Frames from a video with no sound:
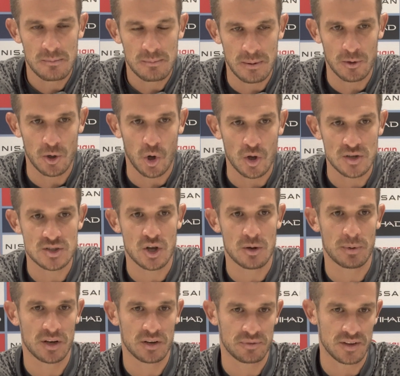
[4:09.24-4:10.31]
maybe not hostile,
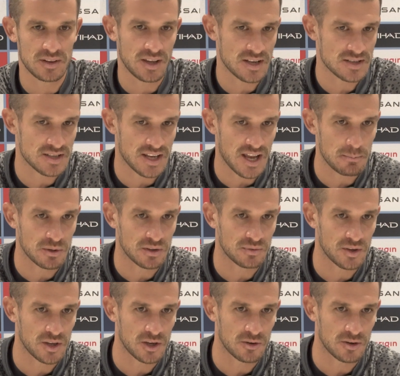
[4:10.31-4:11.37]
but a fantastic
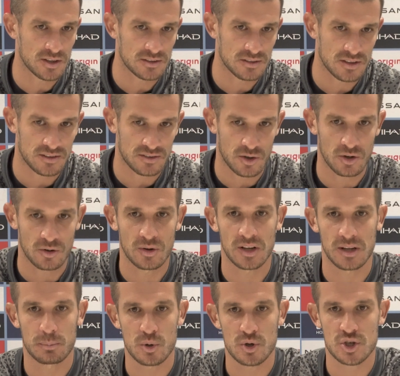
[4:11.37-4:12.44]
atmosphere, and it's going to
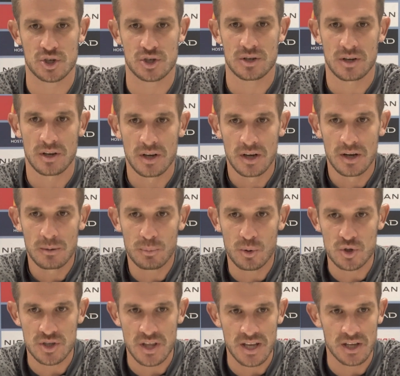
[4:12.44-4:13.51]
really push
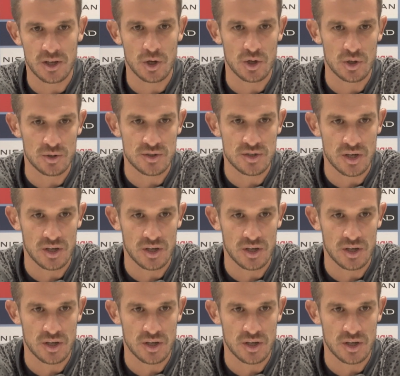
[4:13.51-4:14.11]
their girls.